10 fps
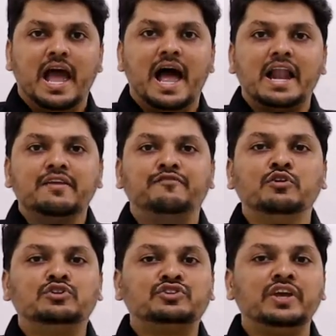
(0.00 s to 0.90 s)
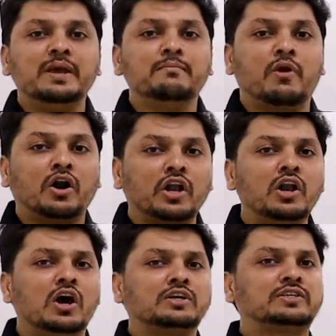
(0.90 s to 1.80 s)
And if you see
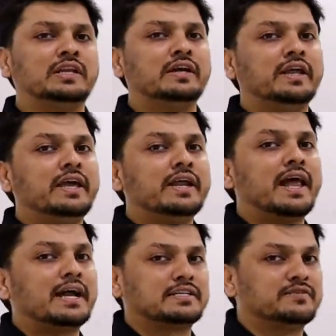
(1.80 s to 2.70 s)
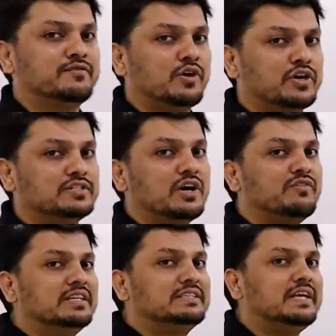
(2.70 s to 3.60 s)
modal auxiliary in active voice, now
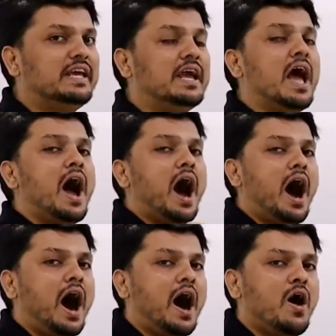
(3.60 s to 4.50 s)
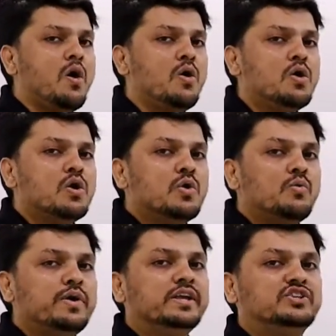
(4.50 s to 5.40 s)
we'll see how
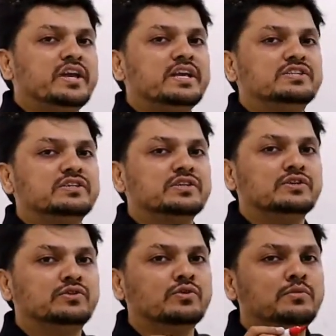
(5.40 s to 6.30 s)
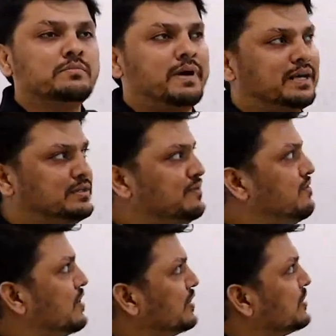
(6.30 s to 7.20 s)
we change it into passive
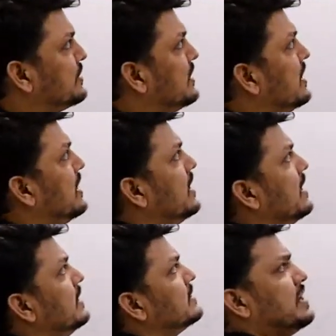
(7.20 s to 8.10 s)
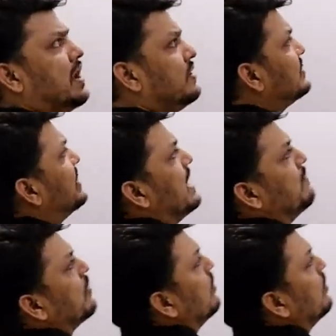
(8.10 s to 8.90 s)
voice. So now same